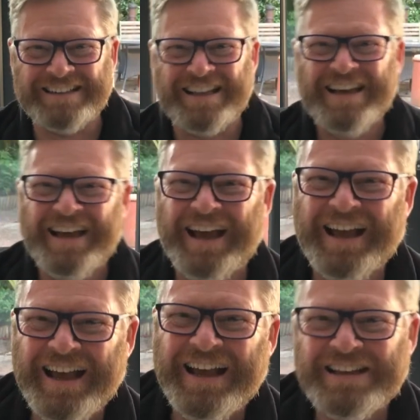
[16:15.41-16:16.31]

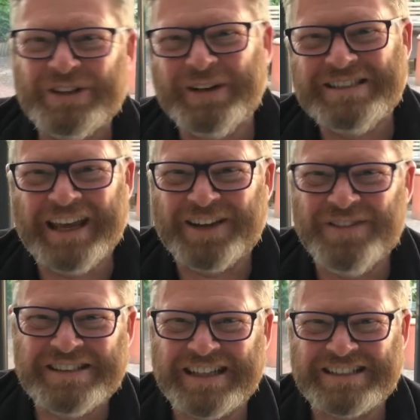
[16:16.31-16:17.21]
It's only taken me
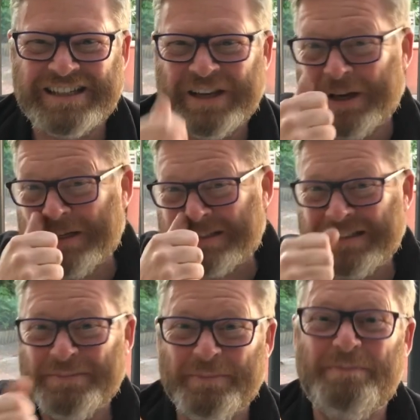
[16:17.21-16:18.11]
60
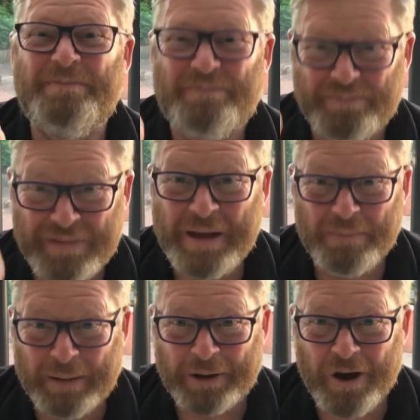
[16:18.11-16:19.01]
years,
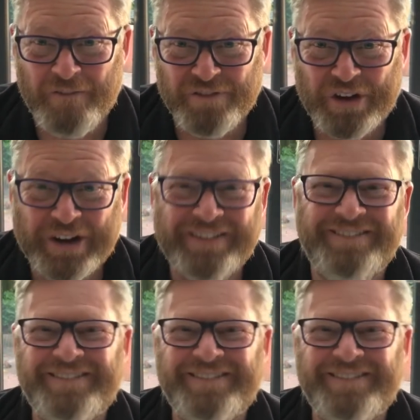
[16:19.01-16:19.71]
but I'm a convert.